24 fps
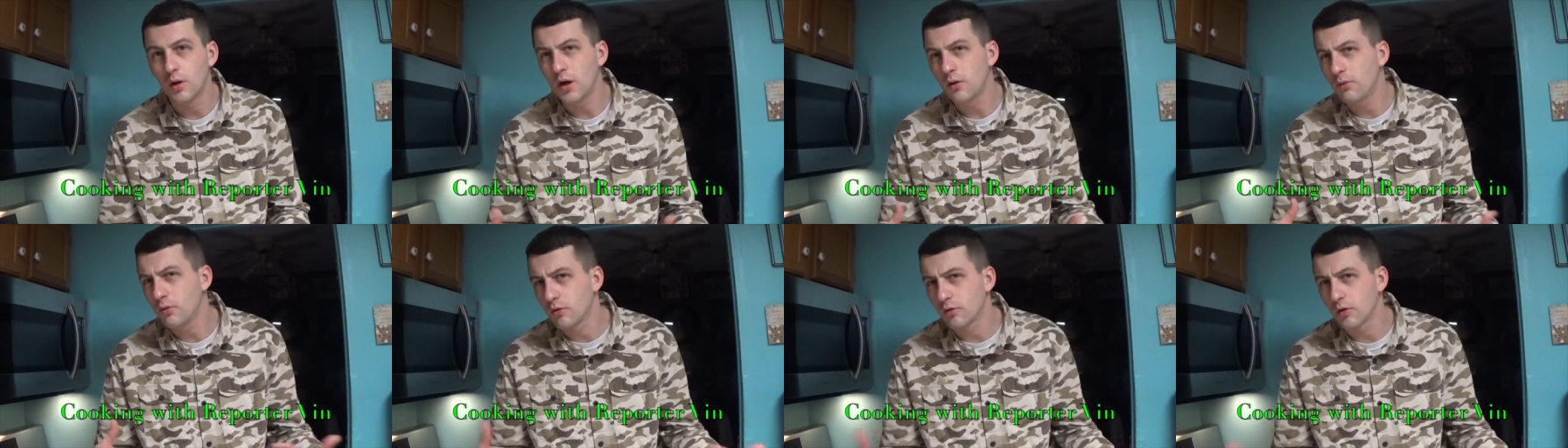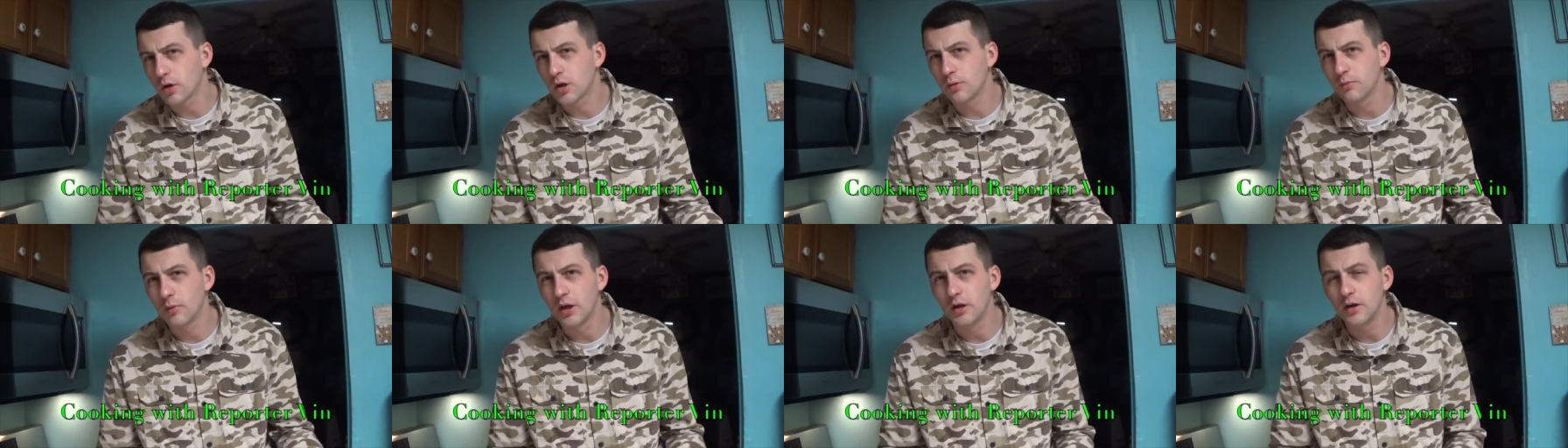I would
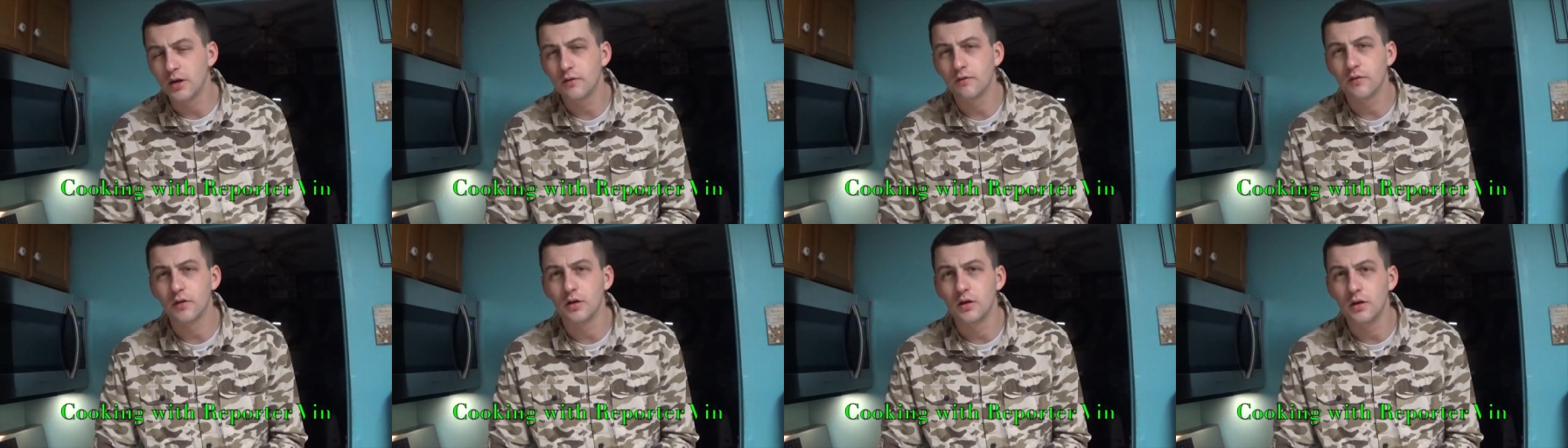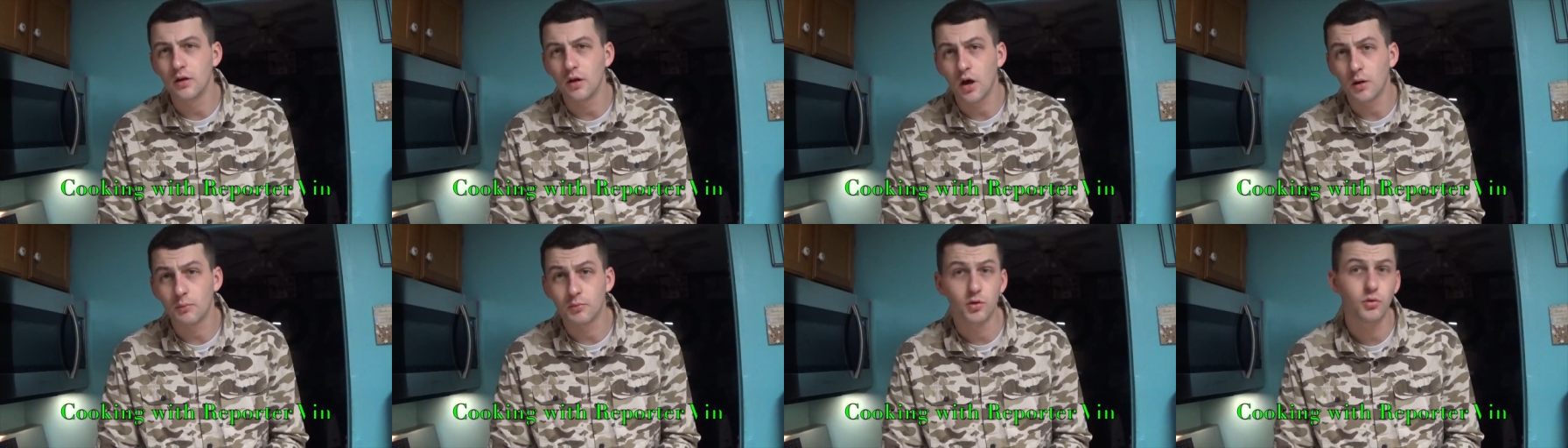recommend
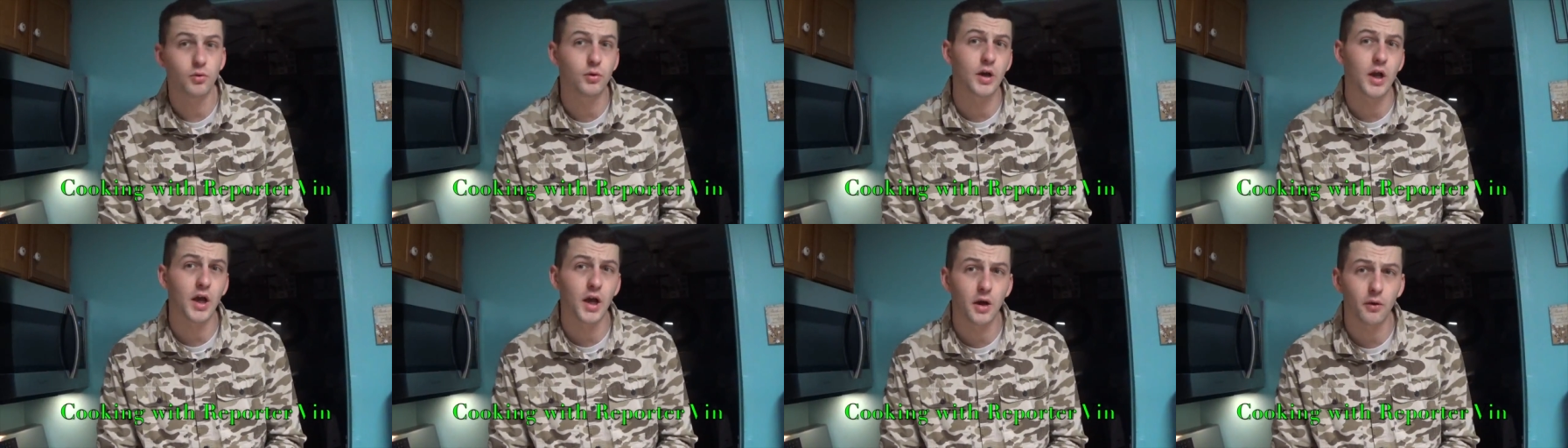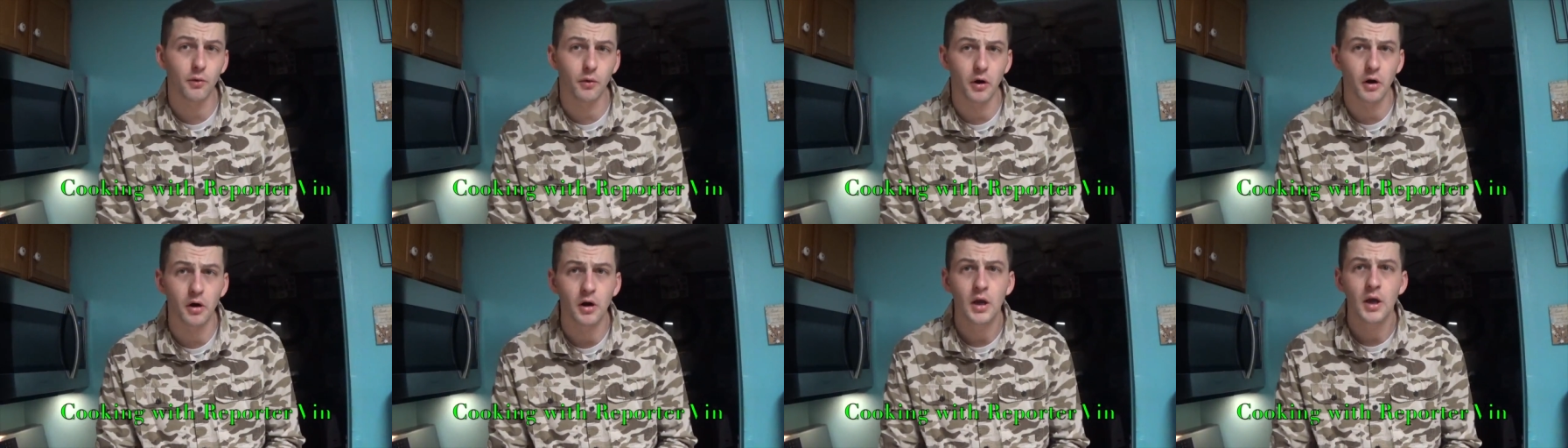even up to an
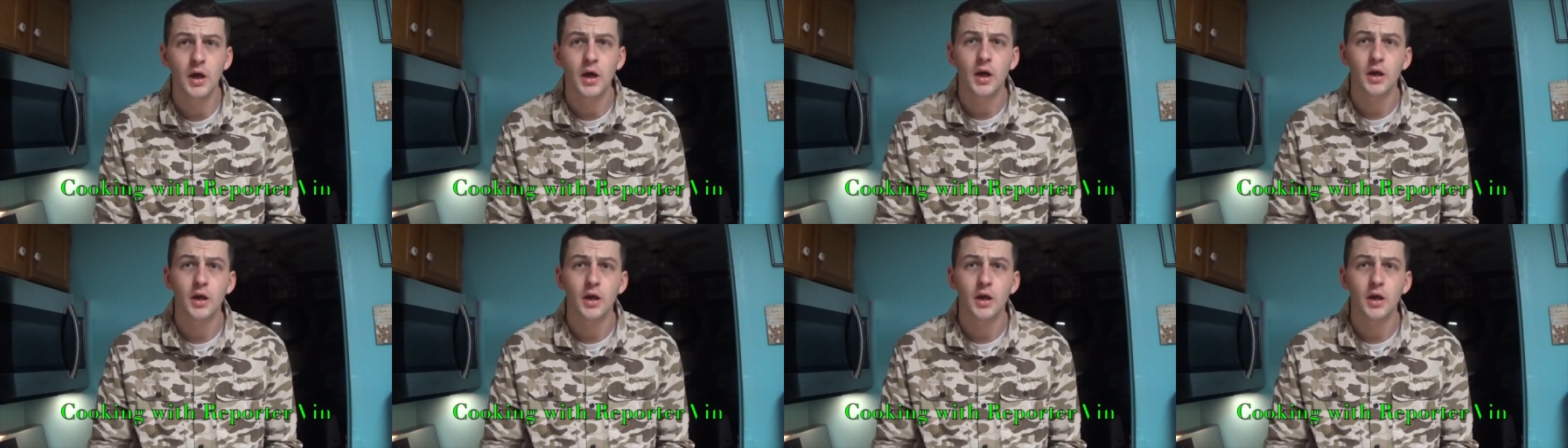hour